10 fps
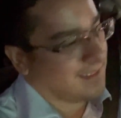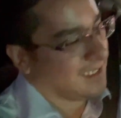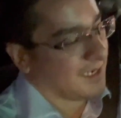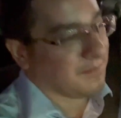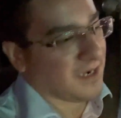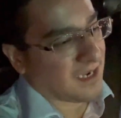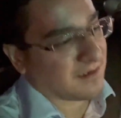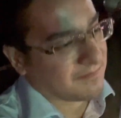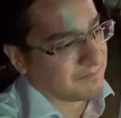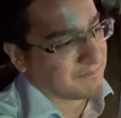I'm not.
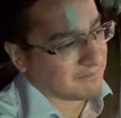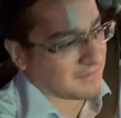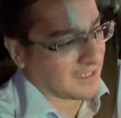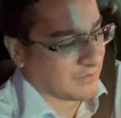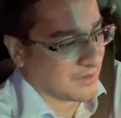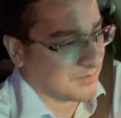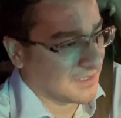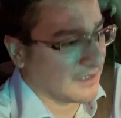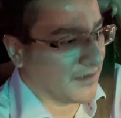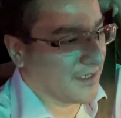That's why I'm
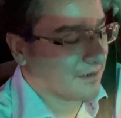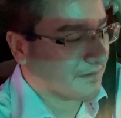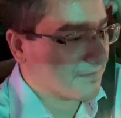still here.